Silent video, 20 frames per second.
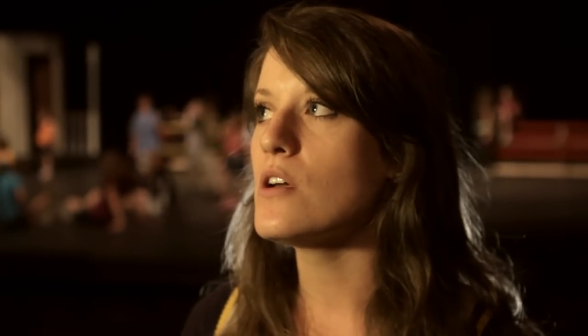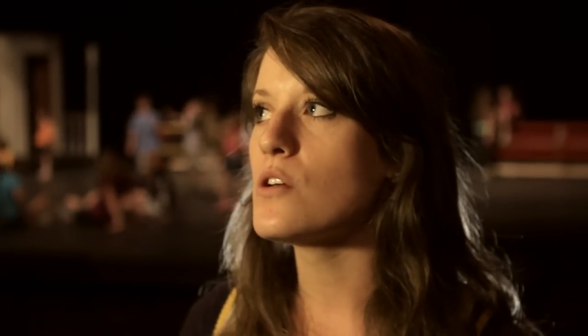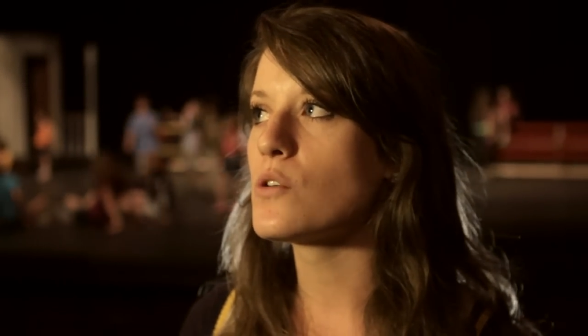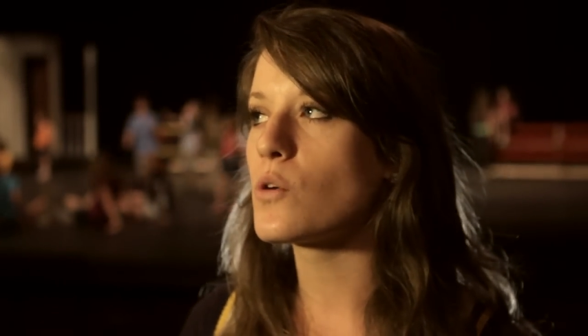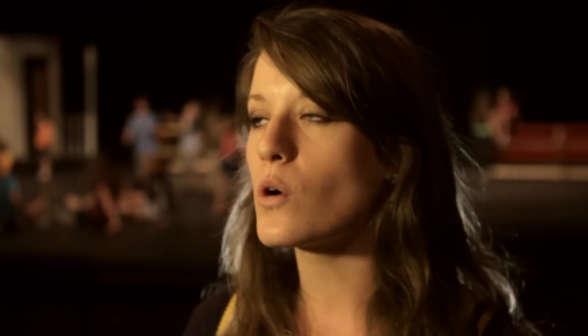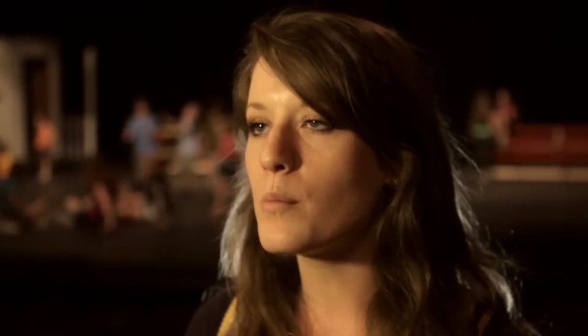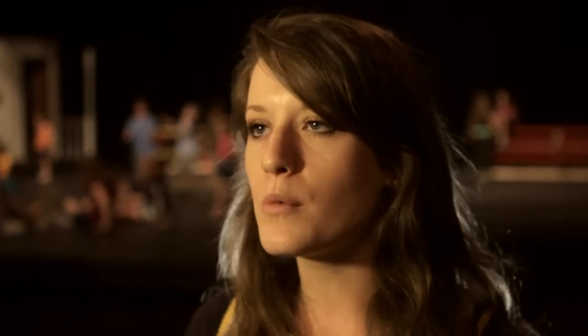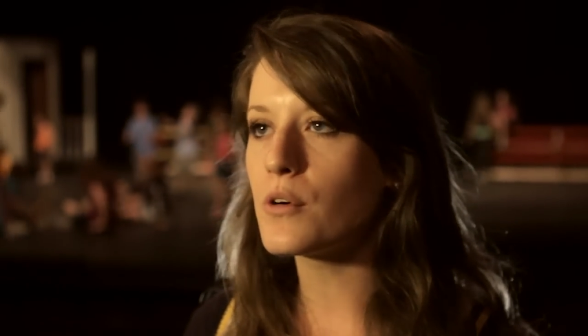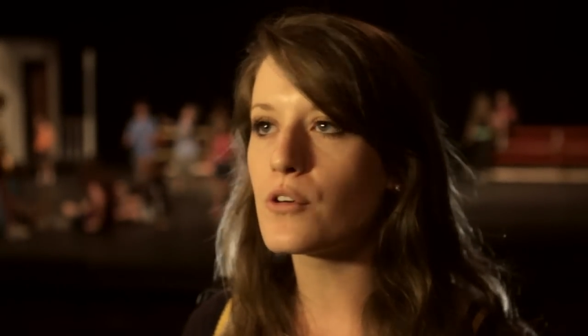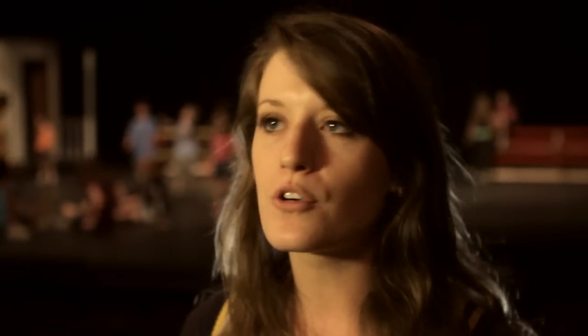
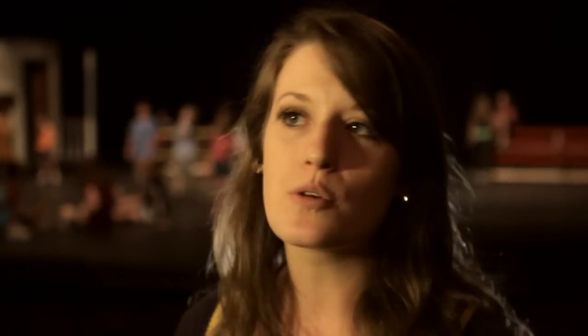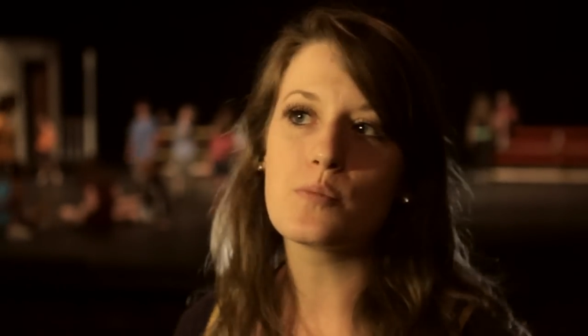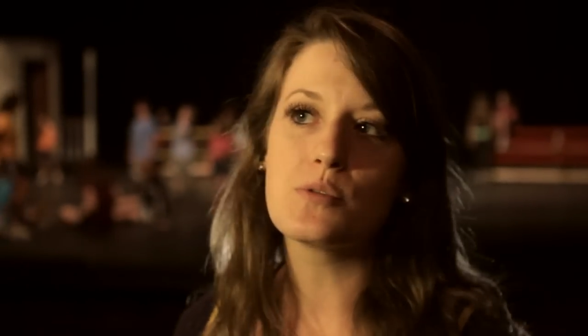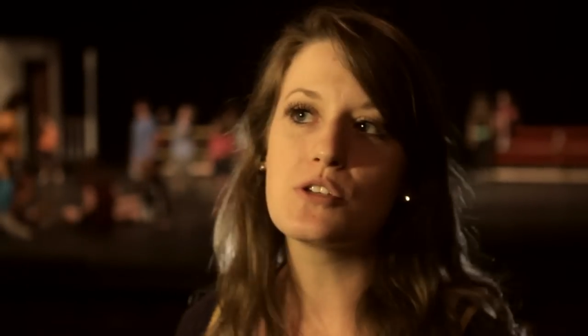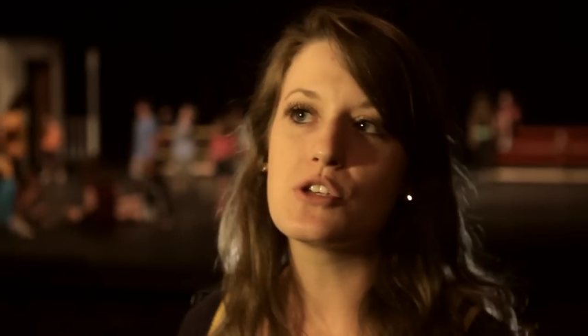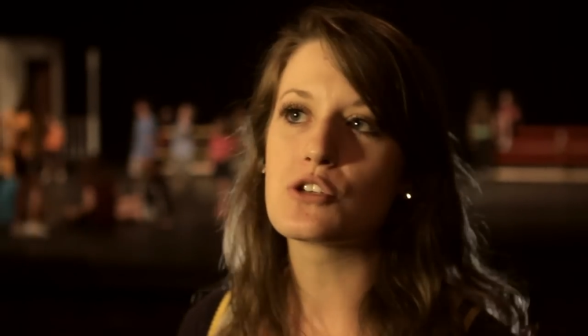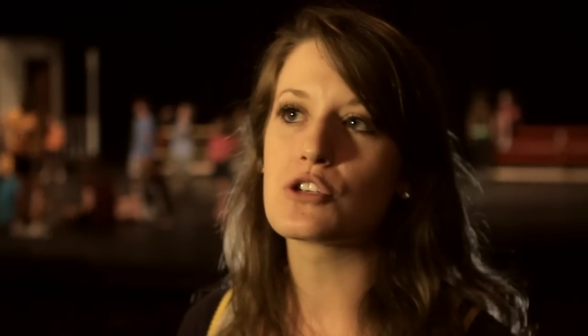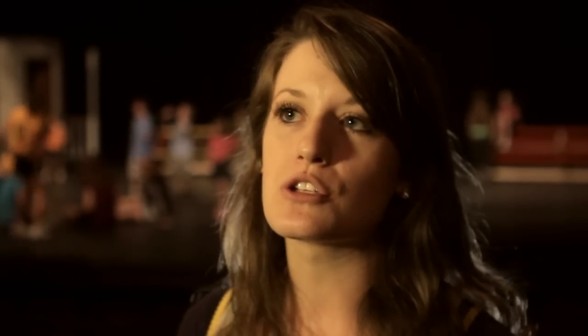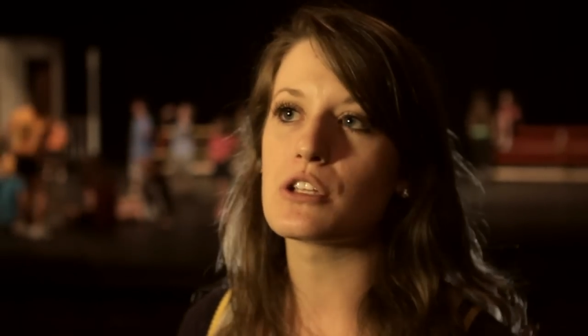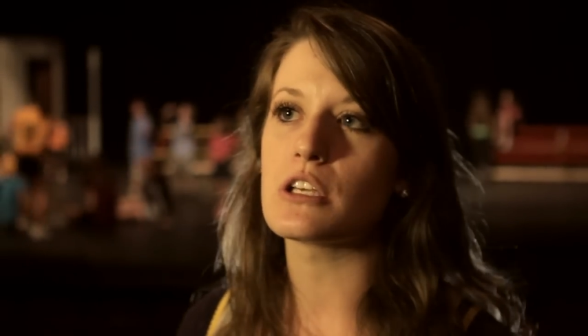Normal
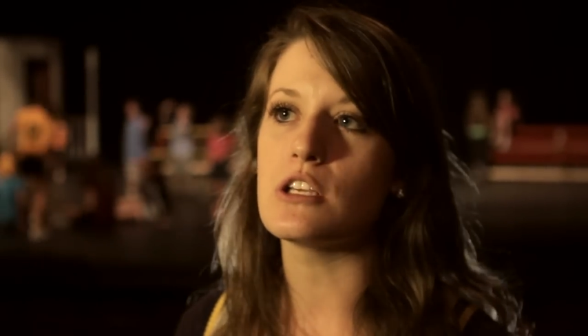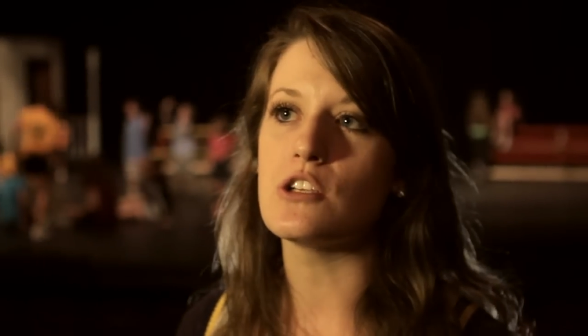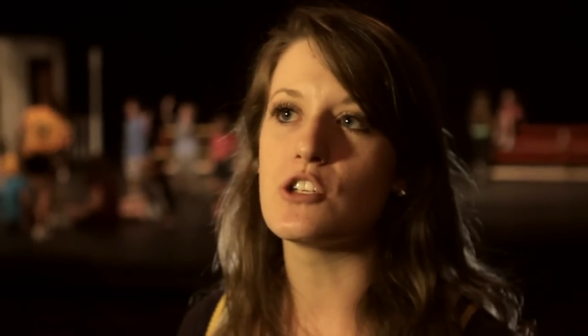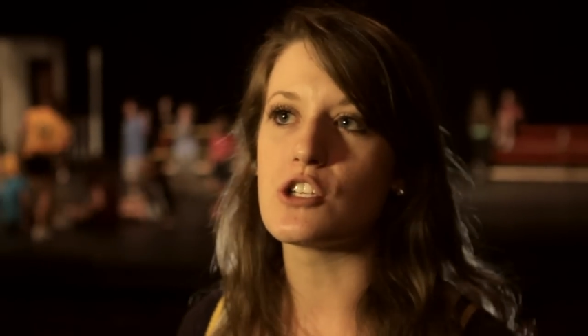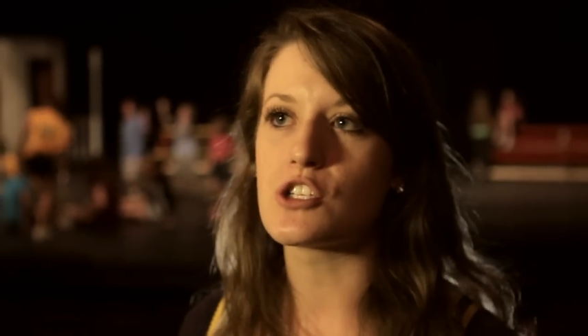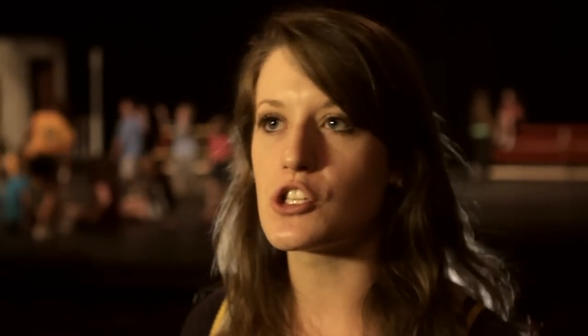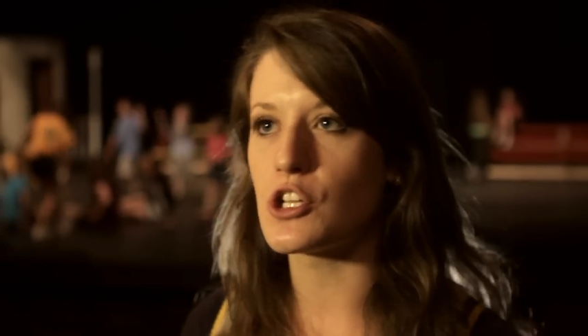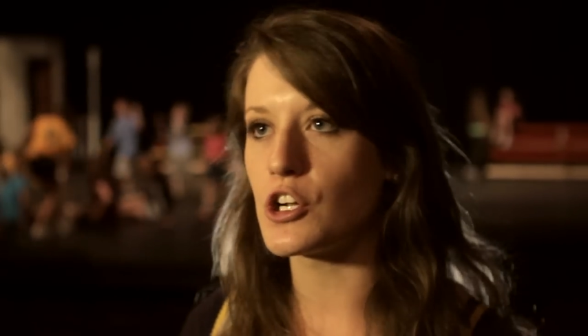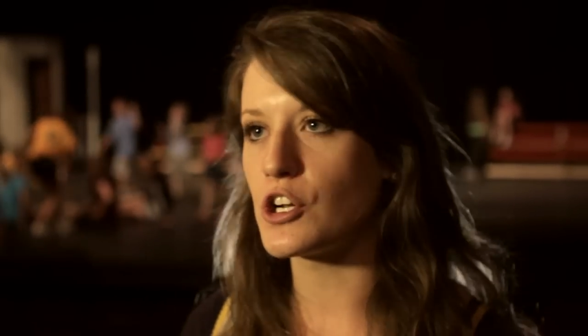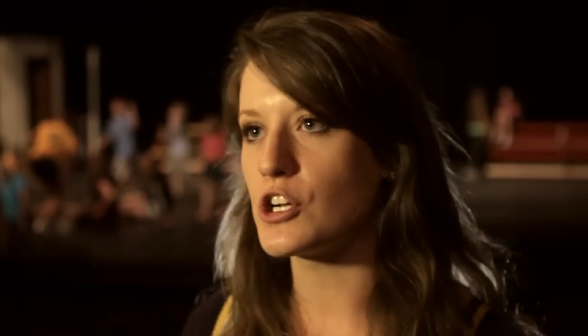groups, usually you
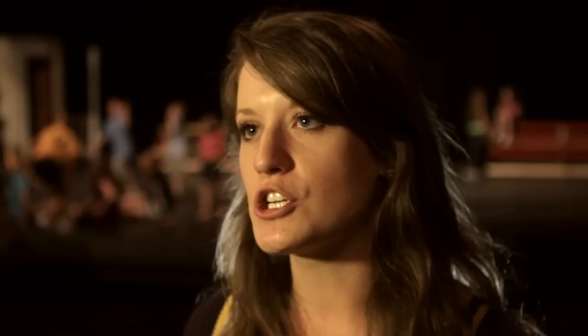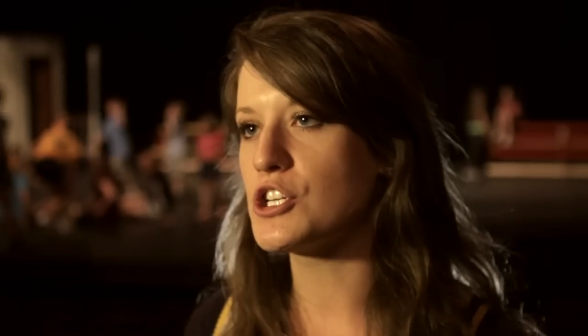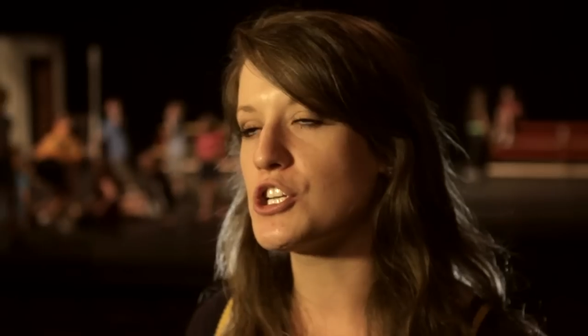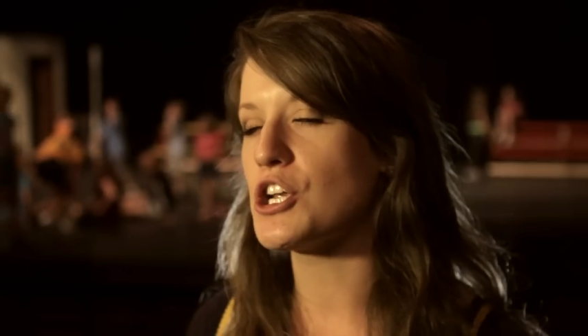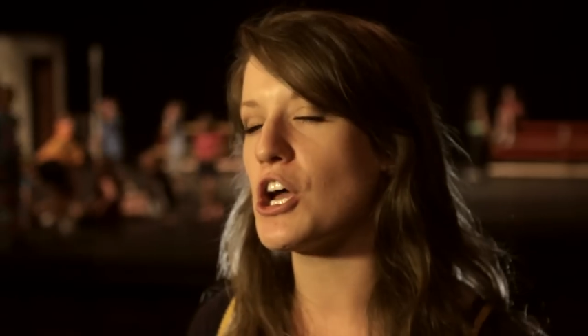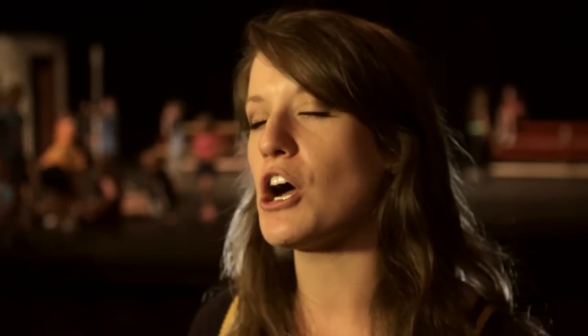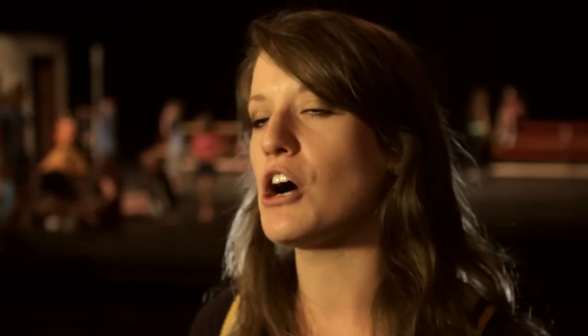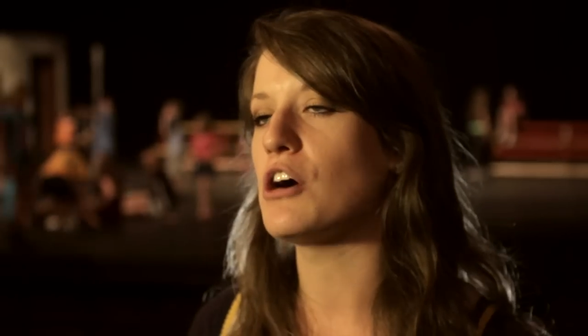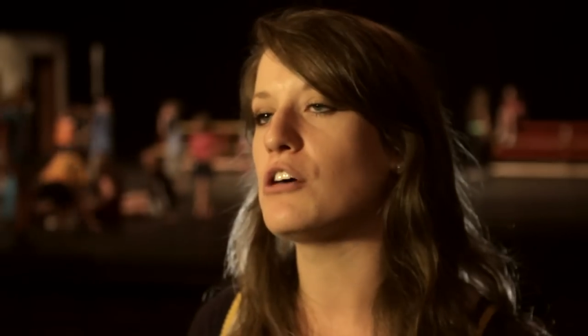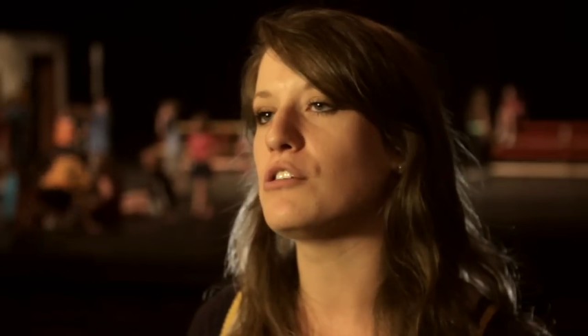just learn a
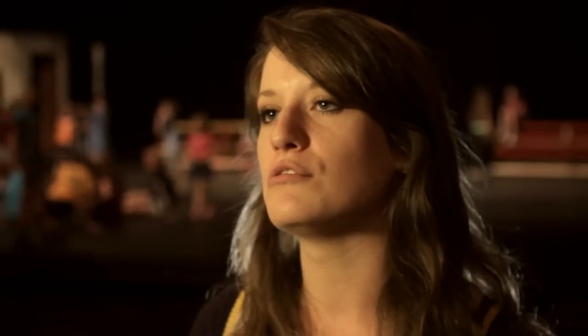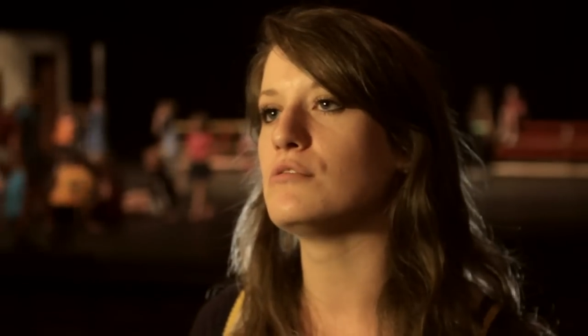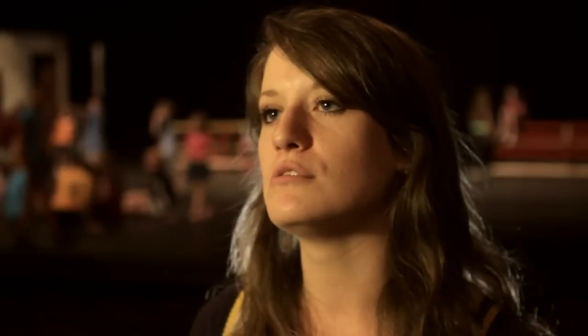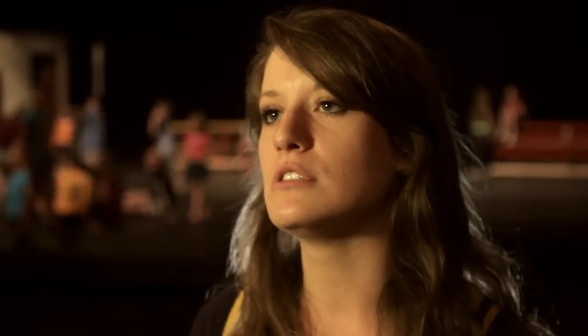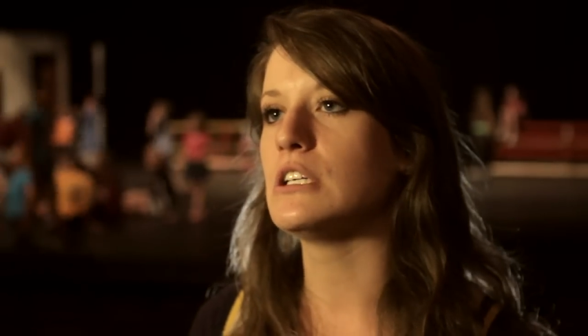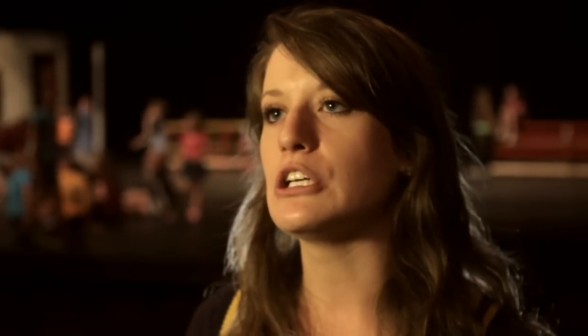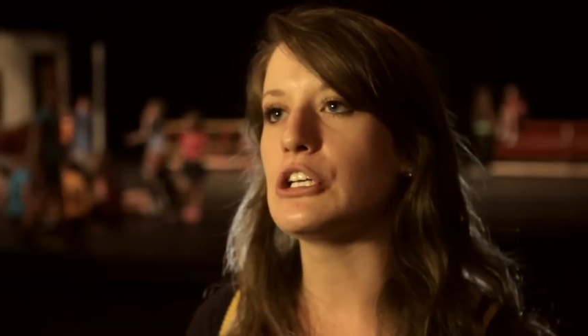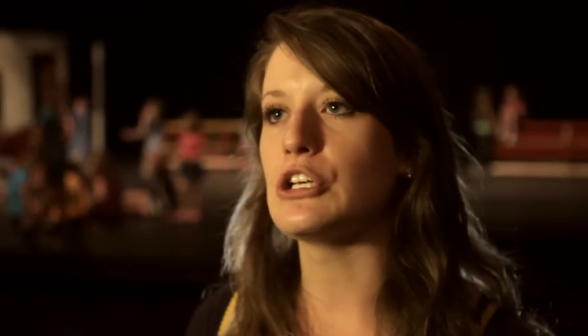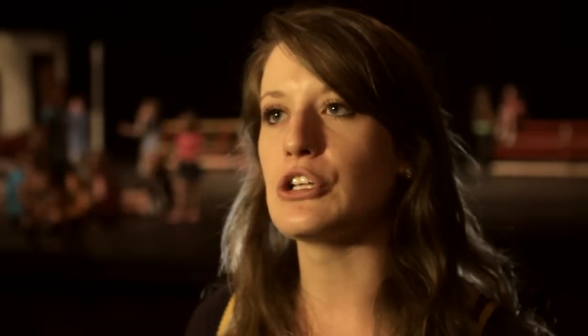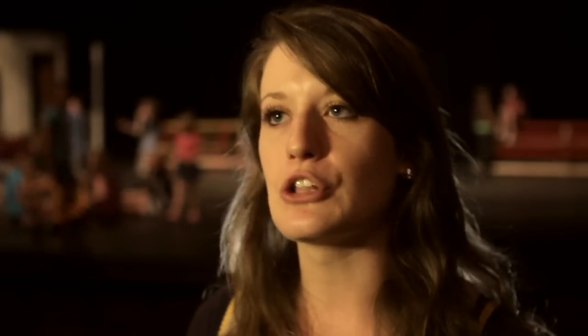show,
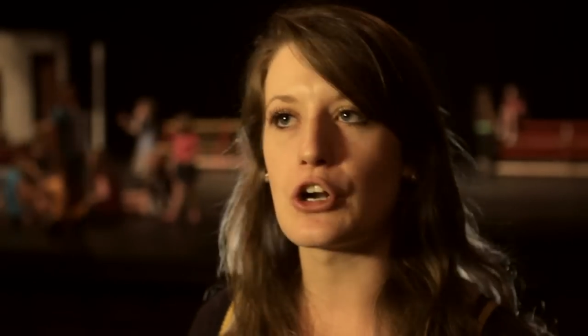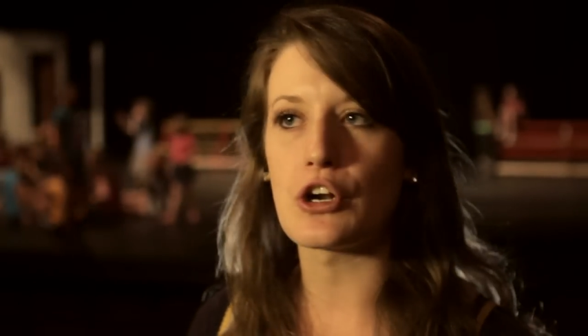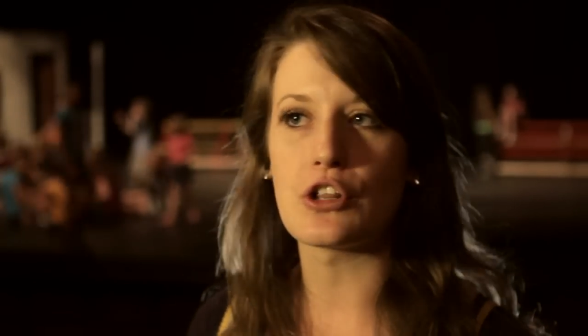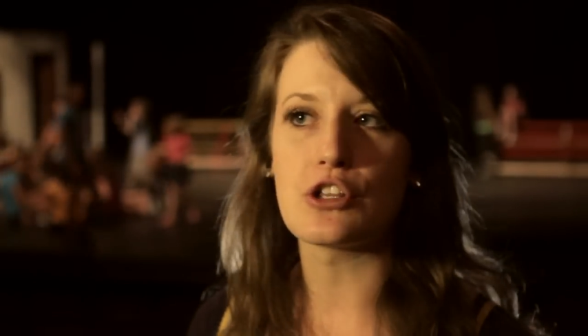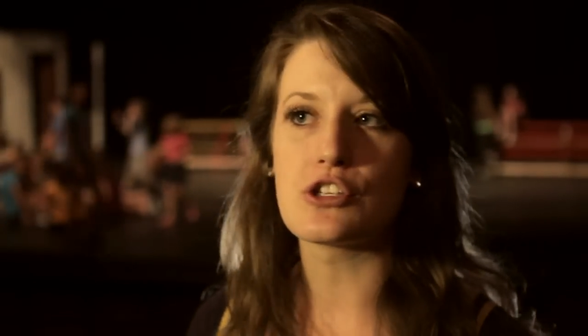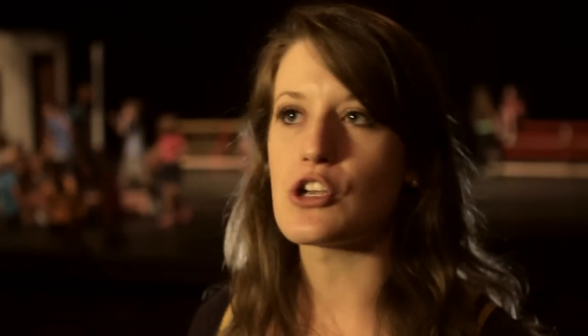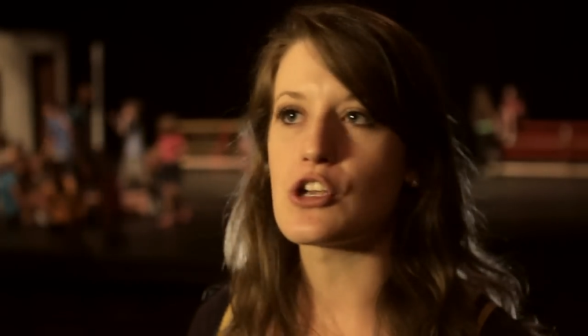you learn the